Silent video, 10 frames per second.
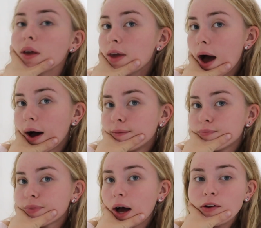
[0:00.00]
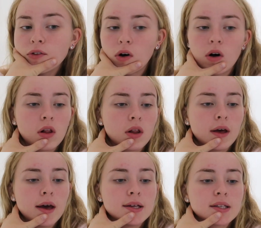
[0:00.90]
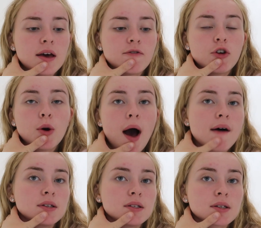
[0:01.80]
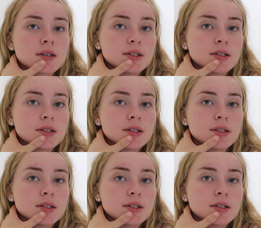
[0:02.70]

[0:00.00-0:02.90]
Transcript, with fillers: yeah that is all it is if you haven't